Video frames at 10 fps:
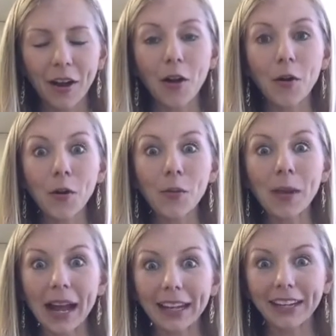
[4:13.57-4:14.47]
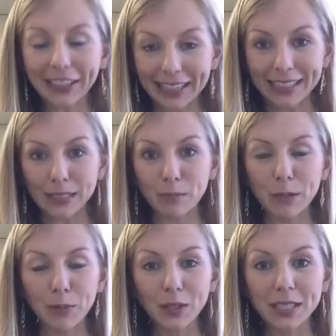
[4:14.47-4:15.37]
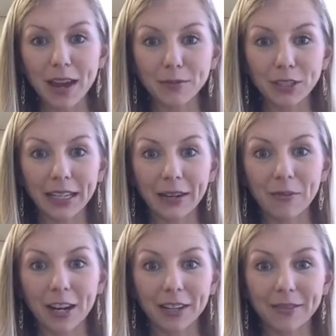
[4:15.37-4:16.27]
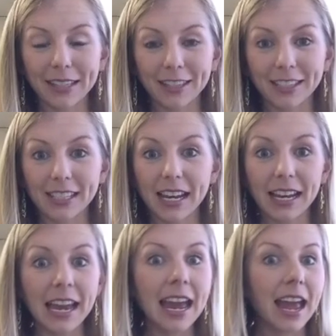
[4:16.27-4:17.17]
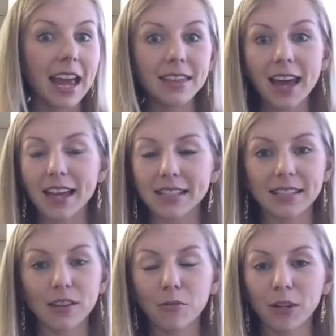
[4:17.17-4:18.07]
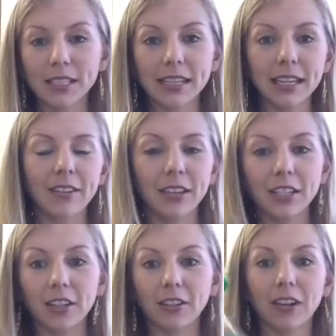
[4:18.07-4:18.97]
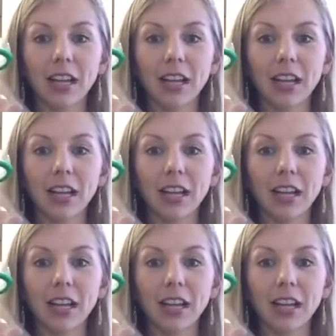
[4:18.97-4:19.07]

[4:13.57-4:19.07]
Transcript: Oh my goodness. People stop drinking water when they're sick, and that's the worst thing you can do.